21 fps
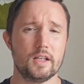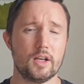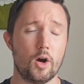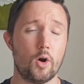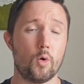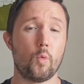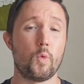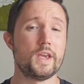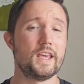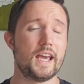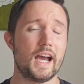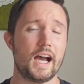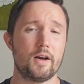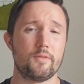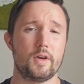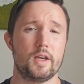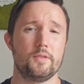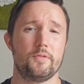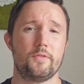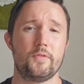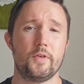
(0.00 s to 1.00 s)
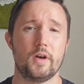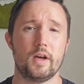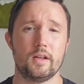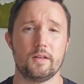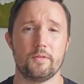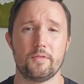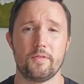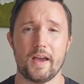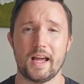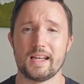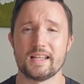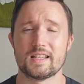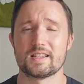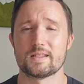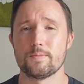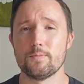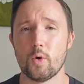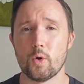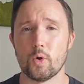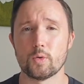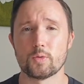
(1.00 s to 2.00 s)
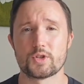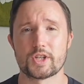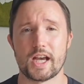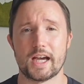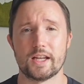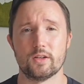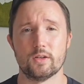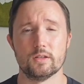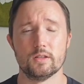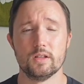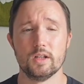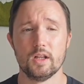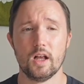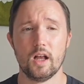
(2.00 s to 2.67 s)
we have a fairly small channel,